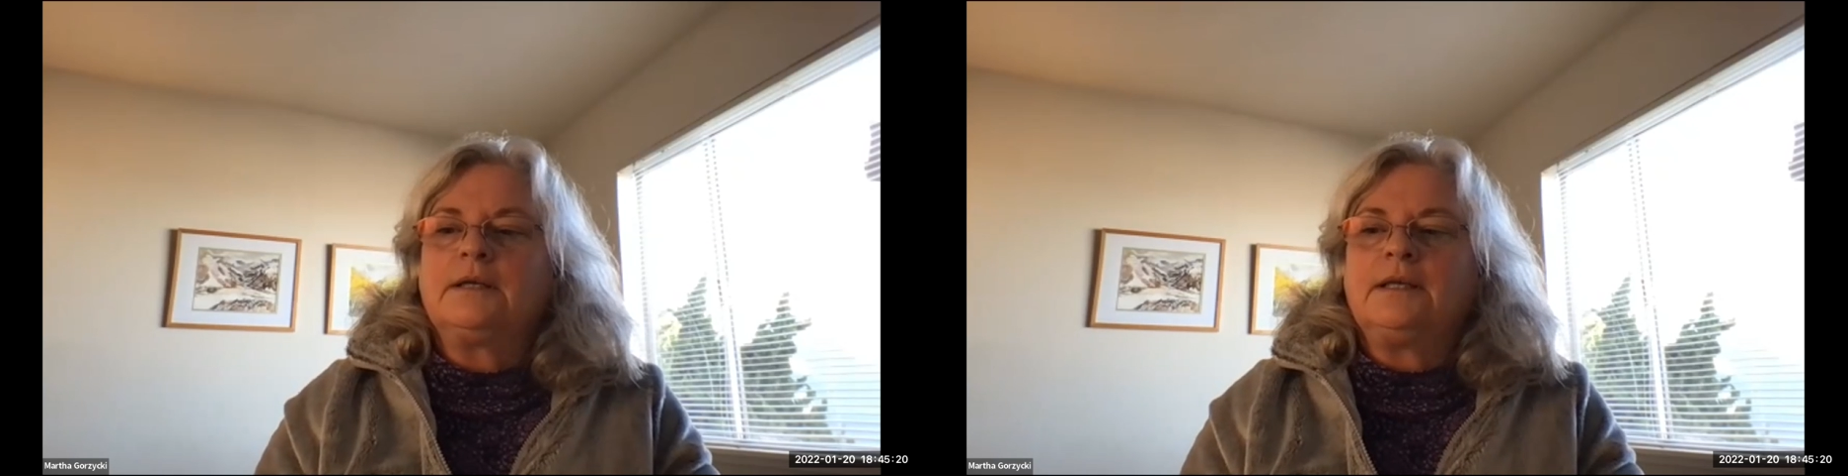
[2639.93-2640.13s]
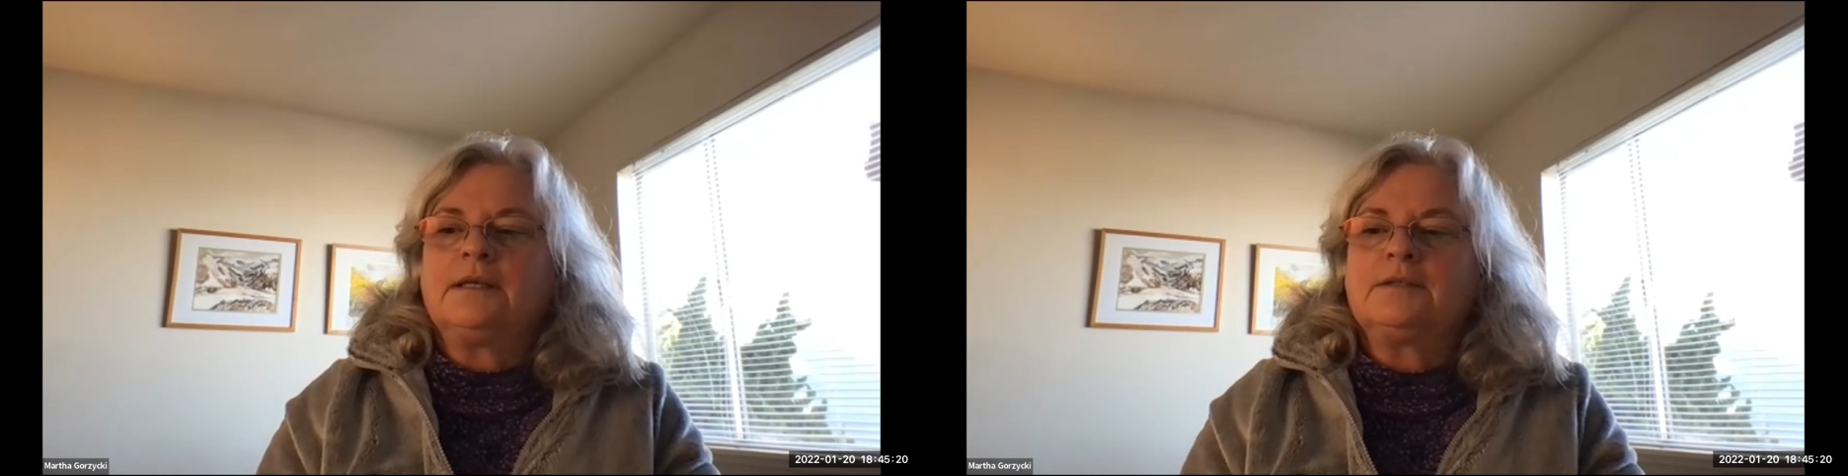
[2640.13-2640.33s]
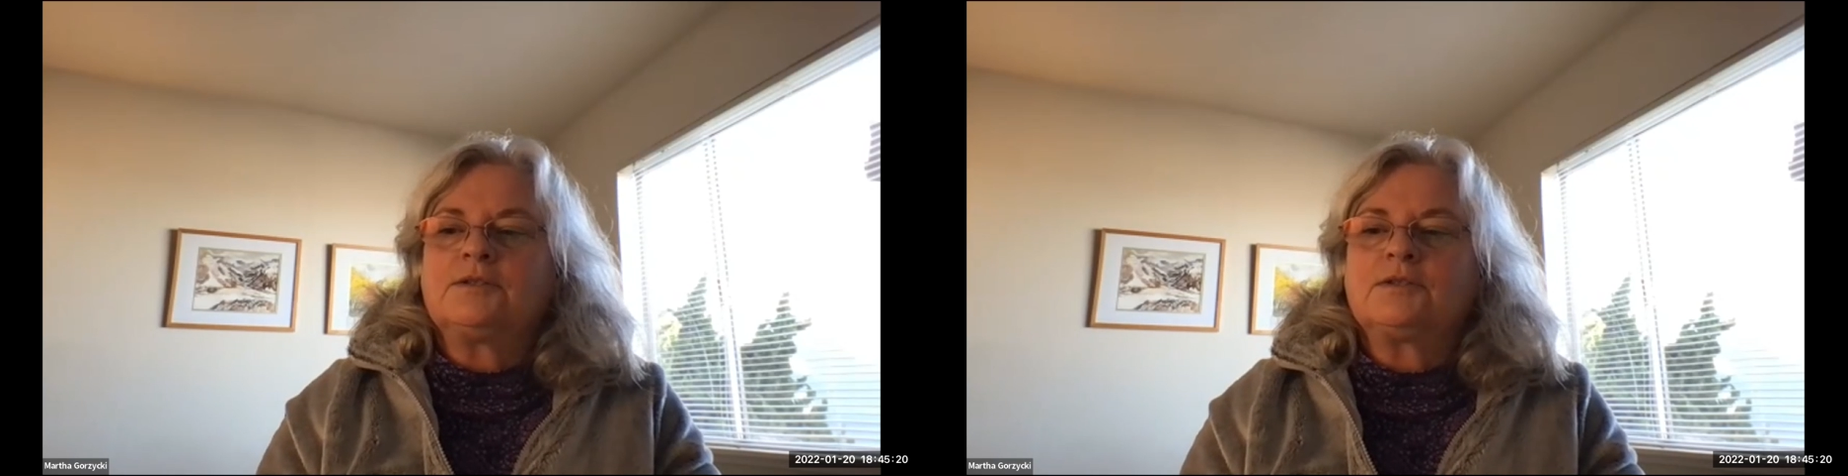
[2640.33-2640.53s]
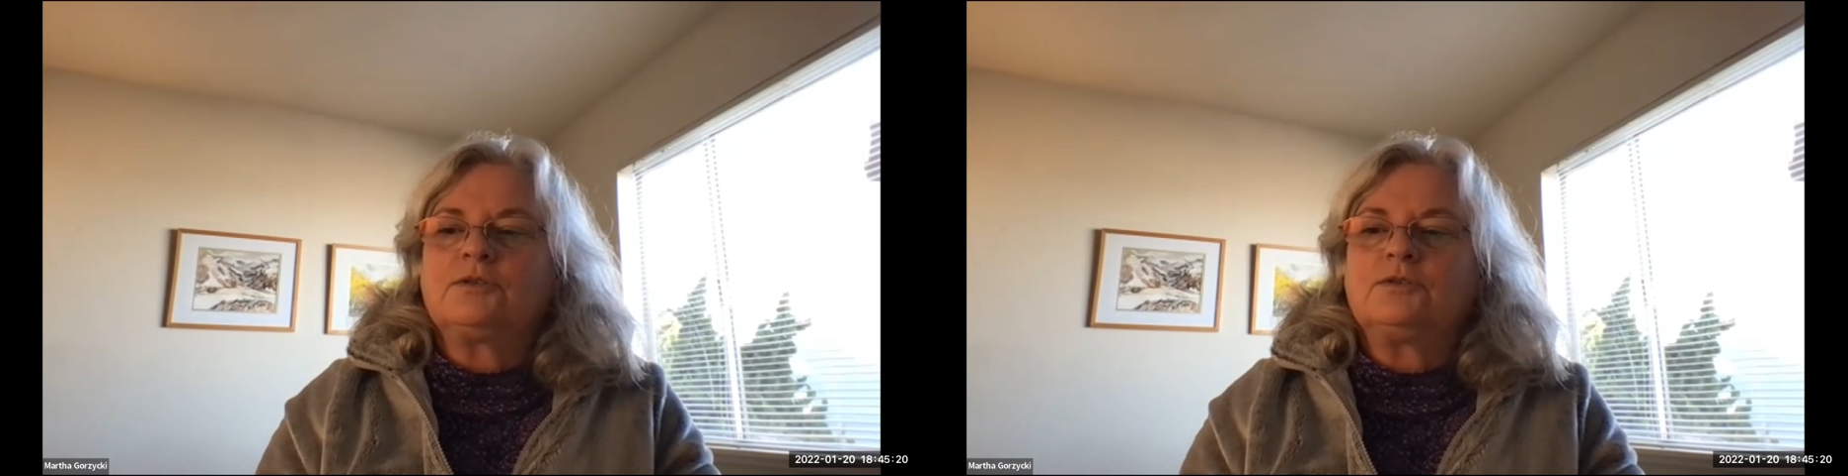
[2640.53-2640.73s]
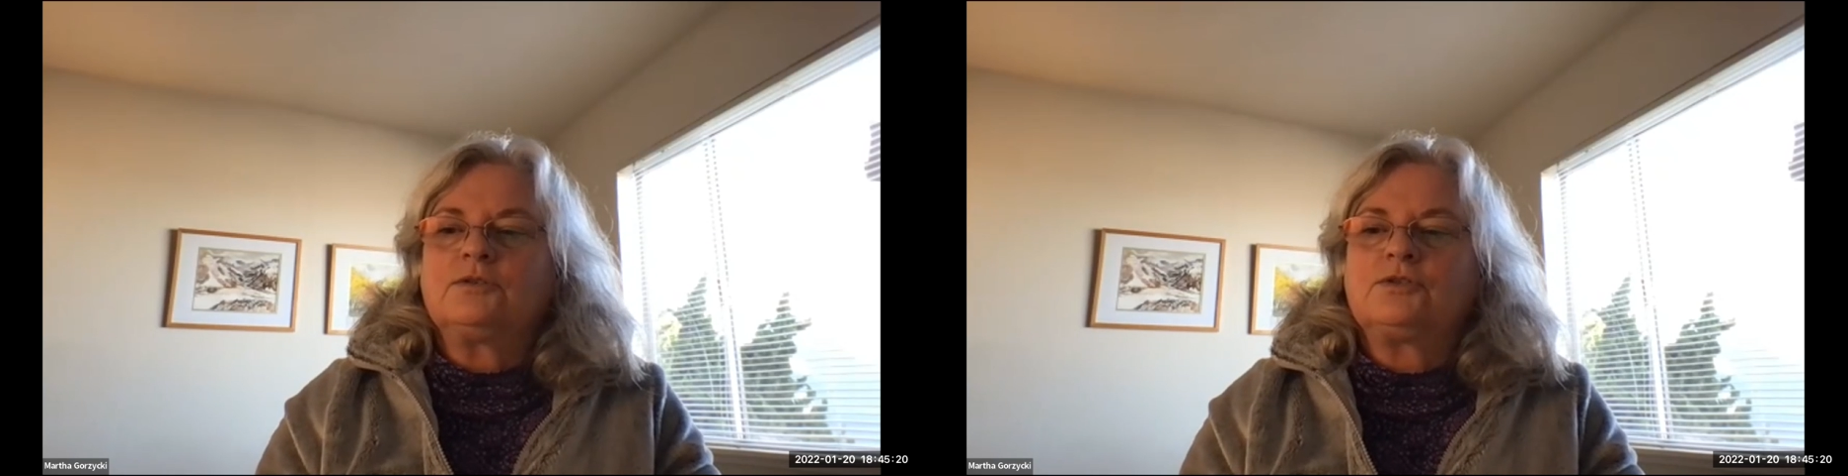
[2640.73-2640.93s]
is
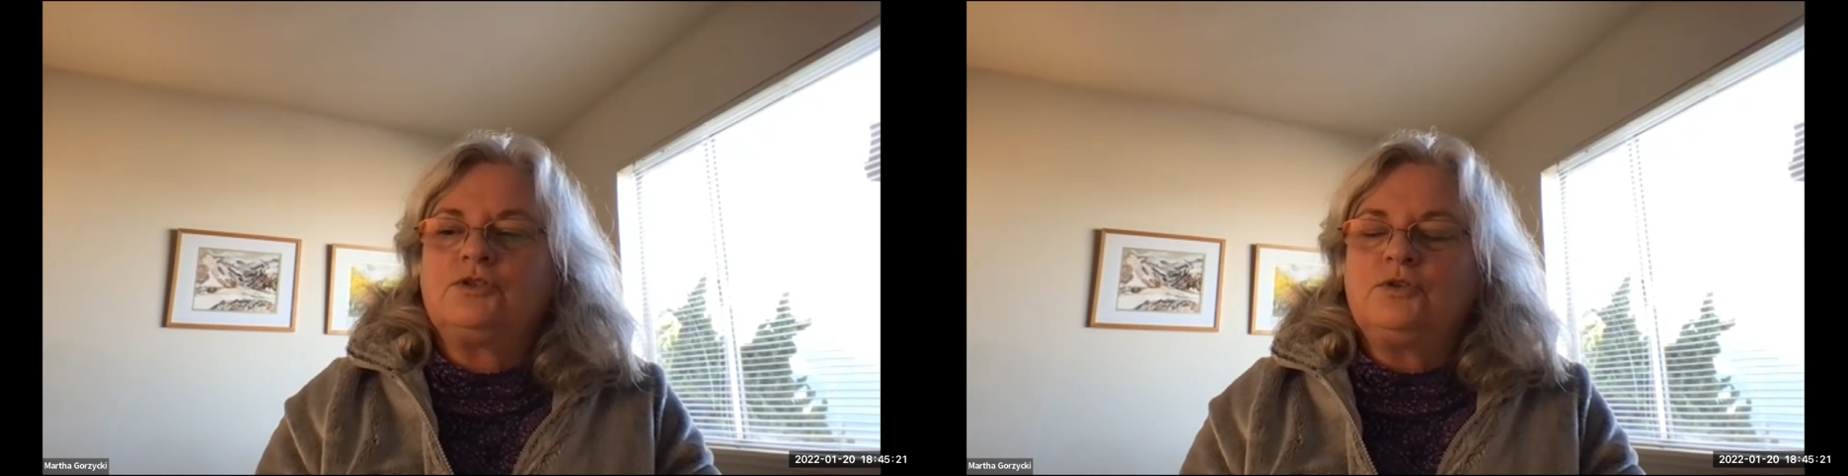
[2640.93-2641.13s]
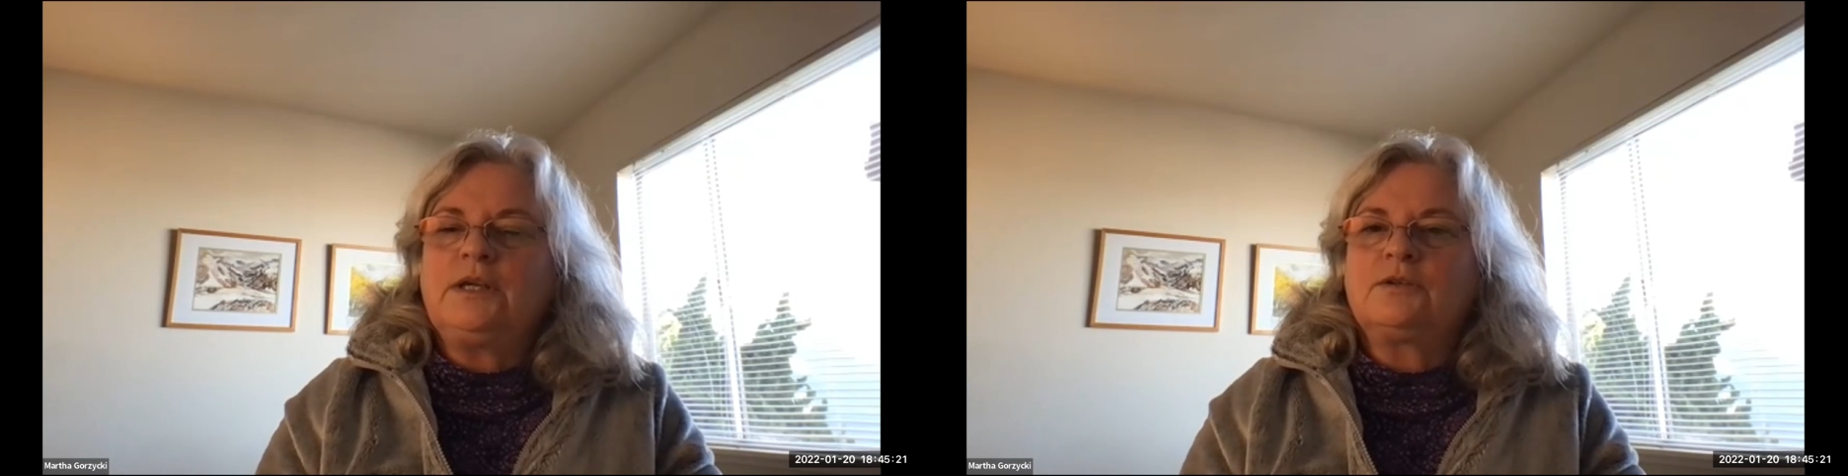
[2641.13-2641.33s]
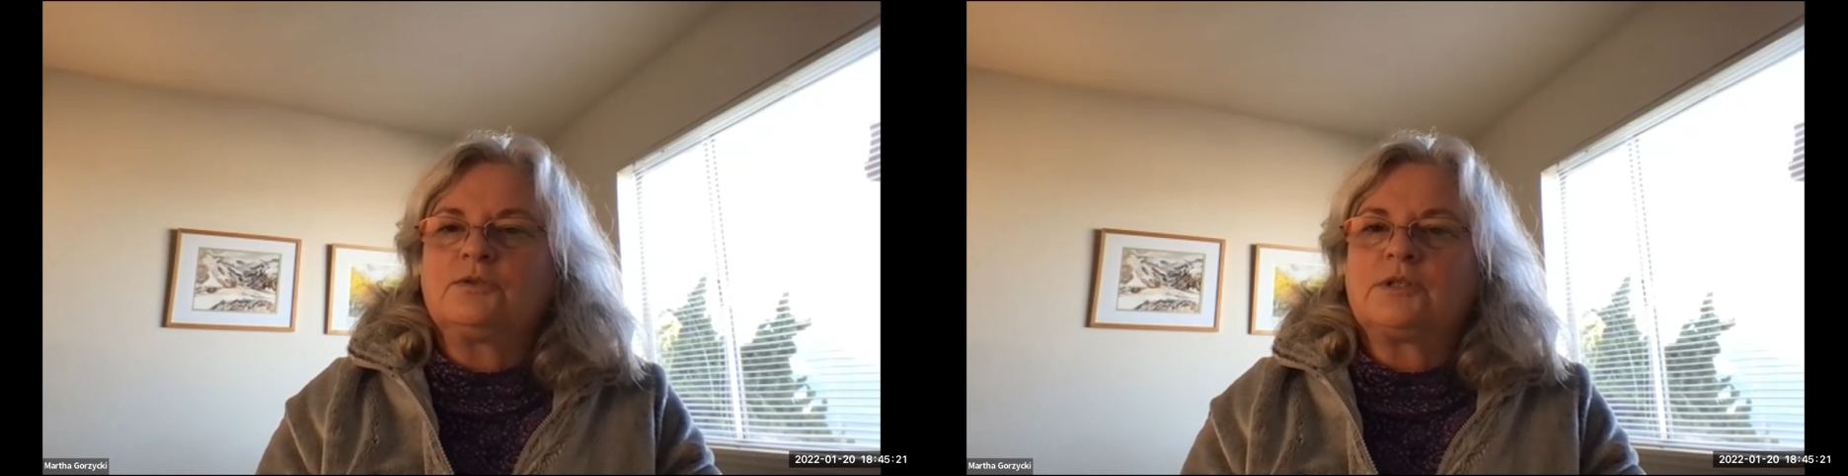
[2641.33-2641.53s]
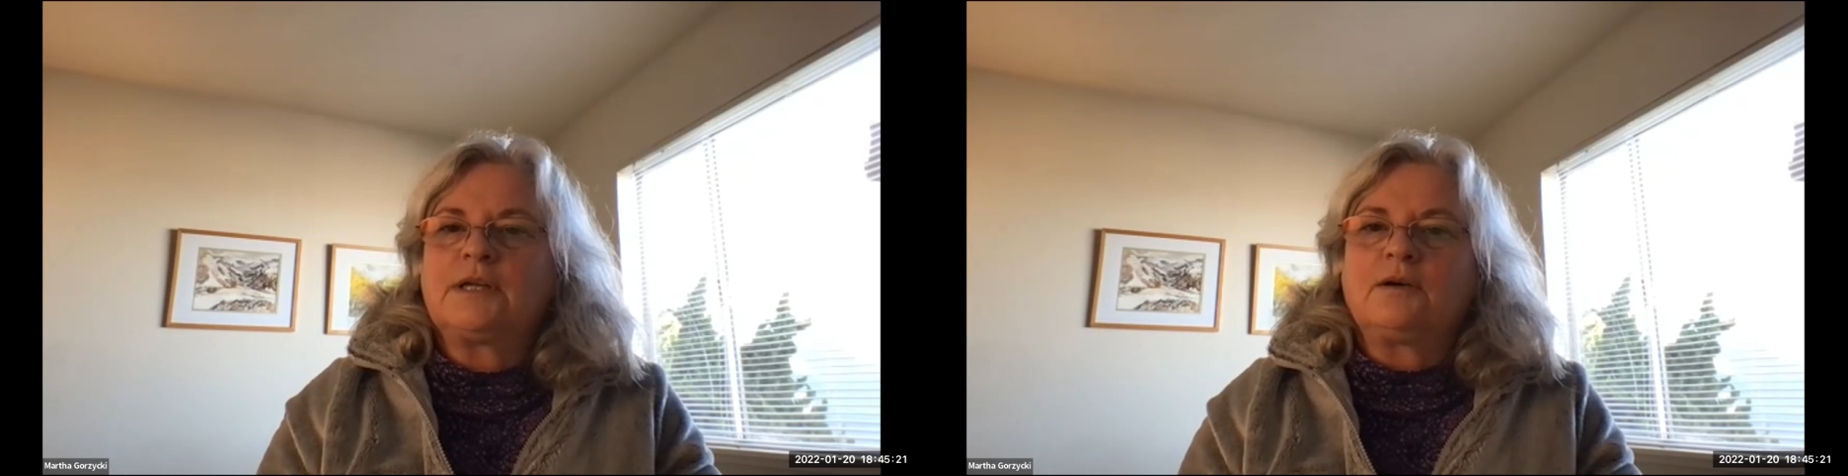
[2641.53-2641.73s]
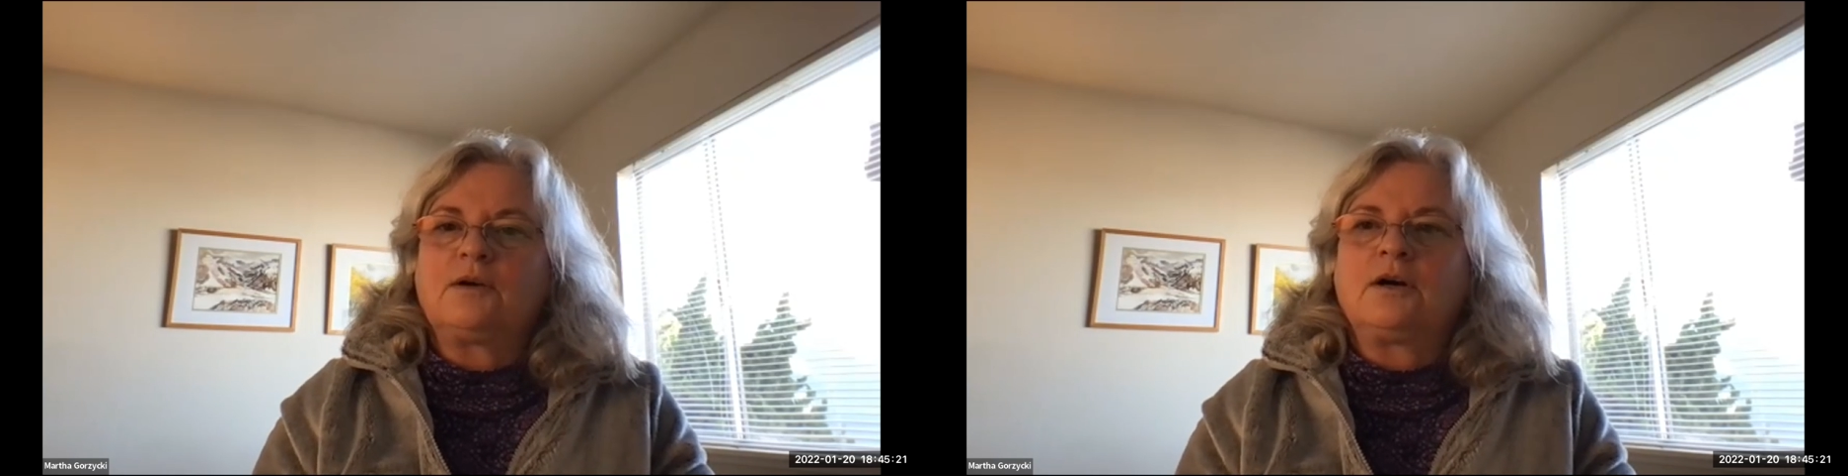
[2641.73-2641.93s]
studios now